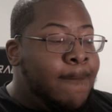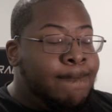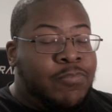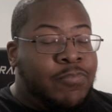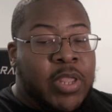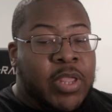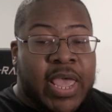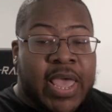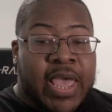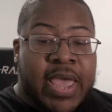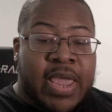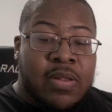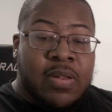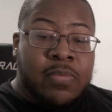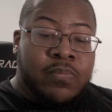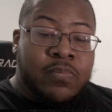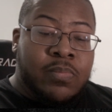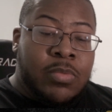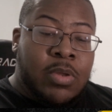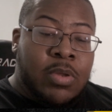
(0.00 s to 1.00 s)
And
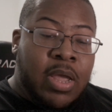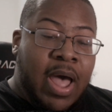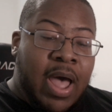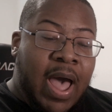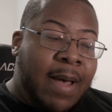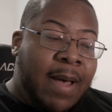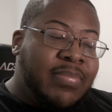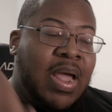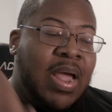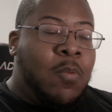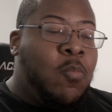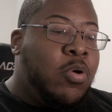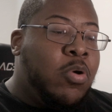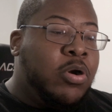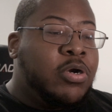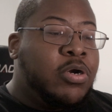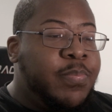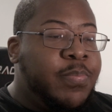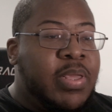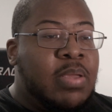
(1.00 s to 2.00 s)
I'm not one of
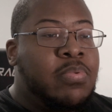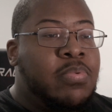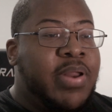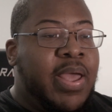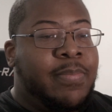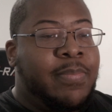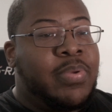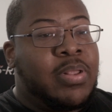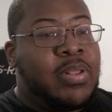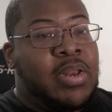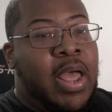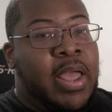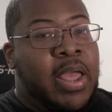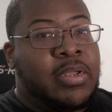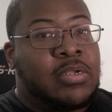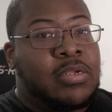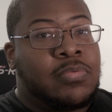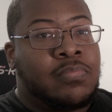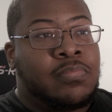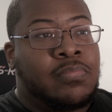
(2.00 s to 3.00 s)
them people that be
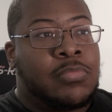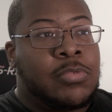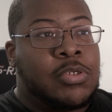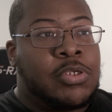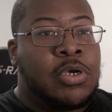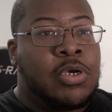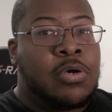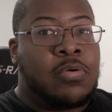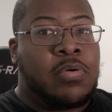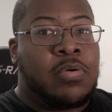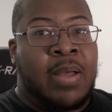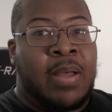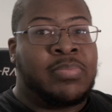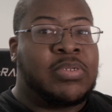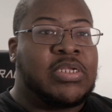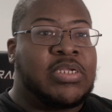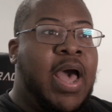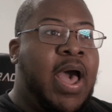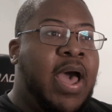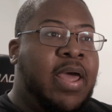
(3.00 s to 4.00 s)
like, yo, I'm
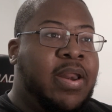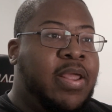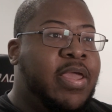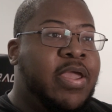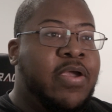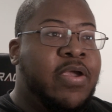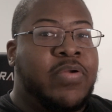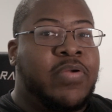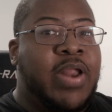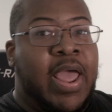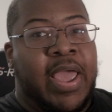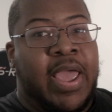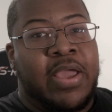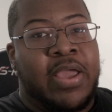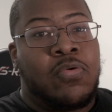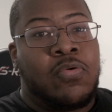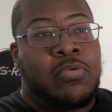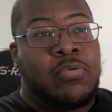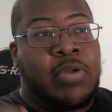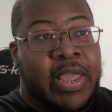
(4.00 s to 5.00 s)
tired of hearing that
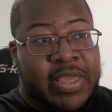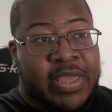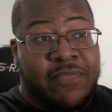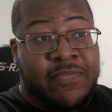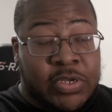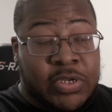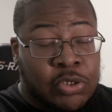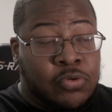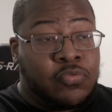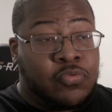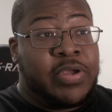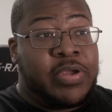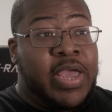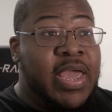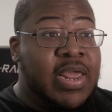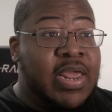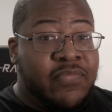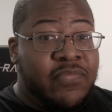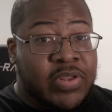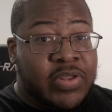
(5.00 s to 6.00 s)
angle. Like, if it's
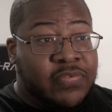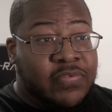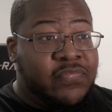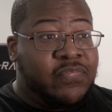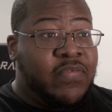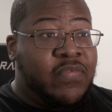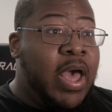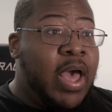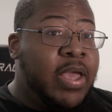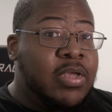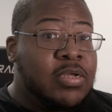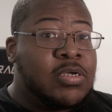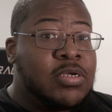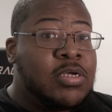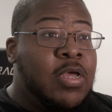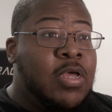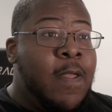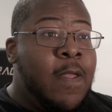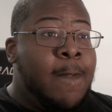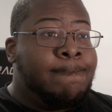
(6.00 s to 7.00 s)
creative and it's fire,
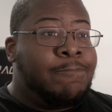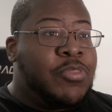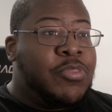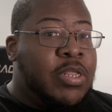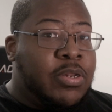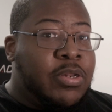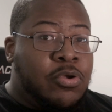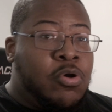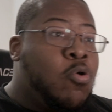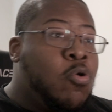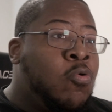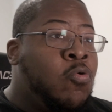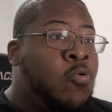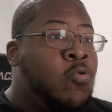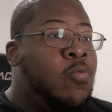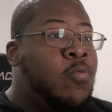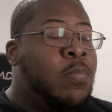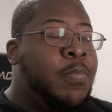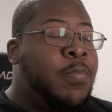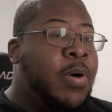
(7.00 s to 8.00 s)
then
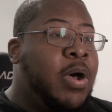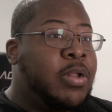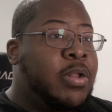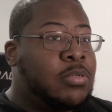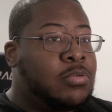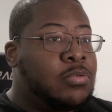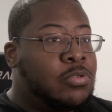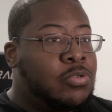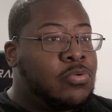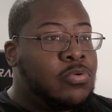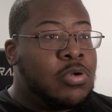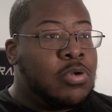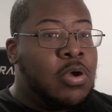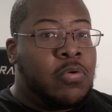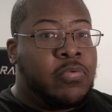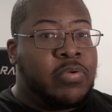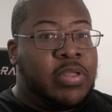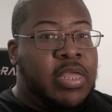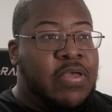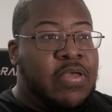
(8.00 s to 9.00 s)
cool. But, you
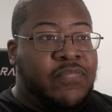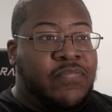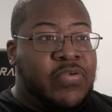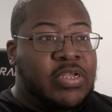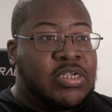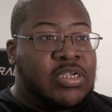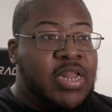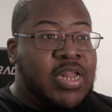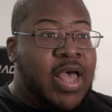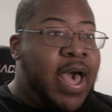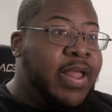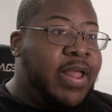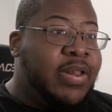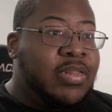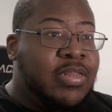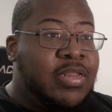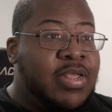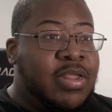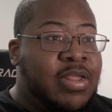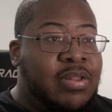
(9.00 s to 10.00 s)
know, if it's not,
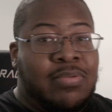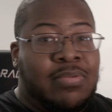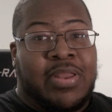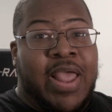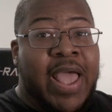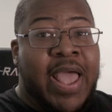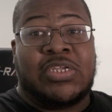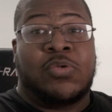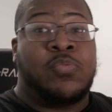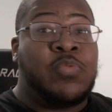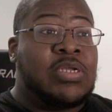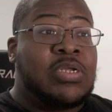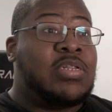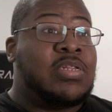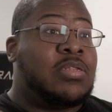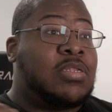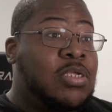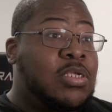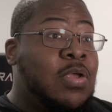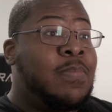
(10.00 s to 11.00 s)
then that's when,
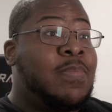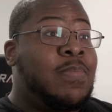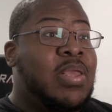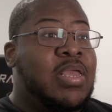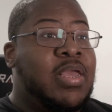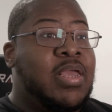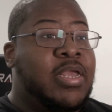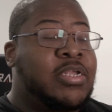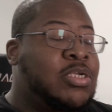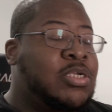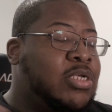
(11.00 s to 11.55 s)
to me, it just